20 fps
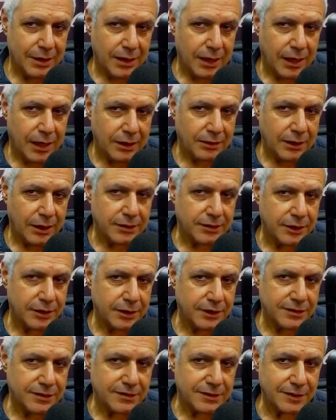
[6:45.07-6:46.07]
I
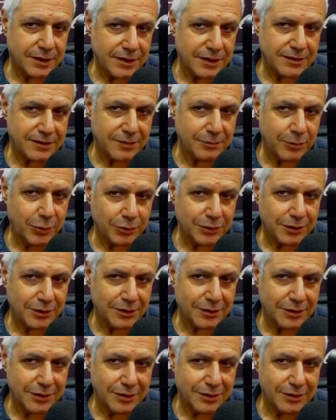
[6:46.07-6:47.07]
think it's less
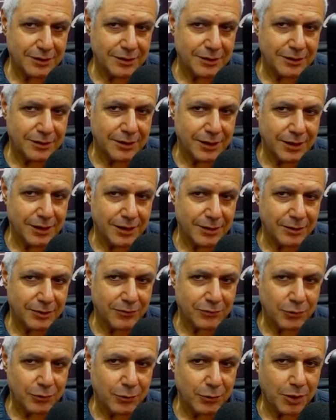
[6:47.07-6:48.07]
important that
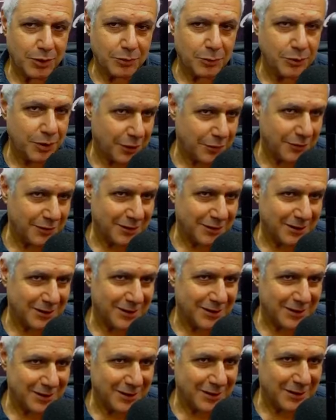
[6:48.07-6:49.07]
from what we are
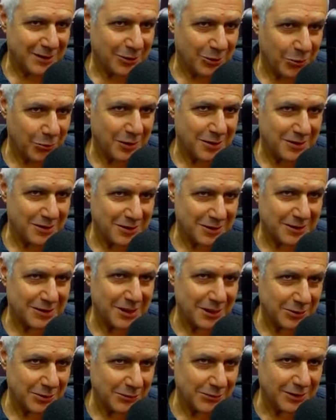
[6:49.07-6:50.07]
thinking. Always, in
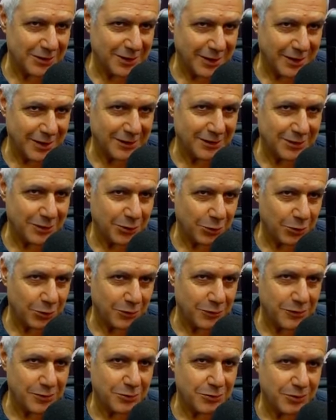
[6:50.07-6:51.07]
the end of the day, the core
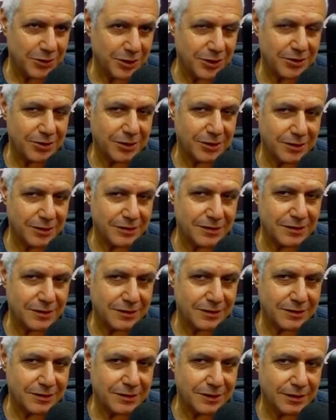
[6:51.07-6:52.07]
of education
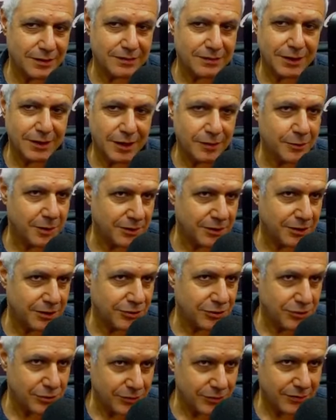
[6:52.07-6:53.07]
is done by
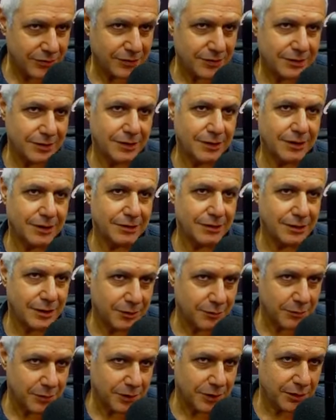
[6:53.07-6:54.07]
teachers,
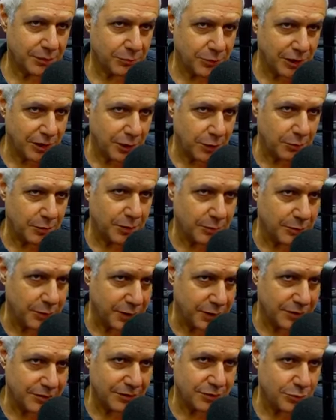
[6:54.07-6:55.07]
done by real human
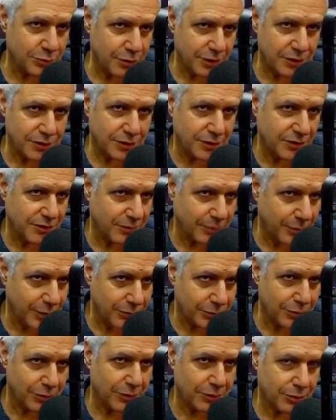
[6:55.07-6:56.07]
beings. Education is
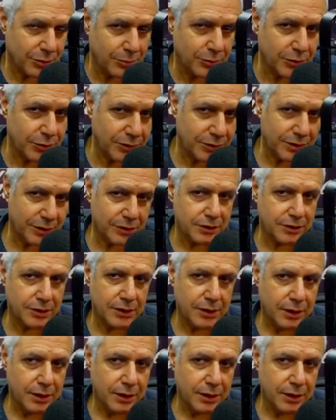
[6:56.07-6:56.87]
about communication.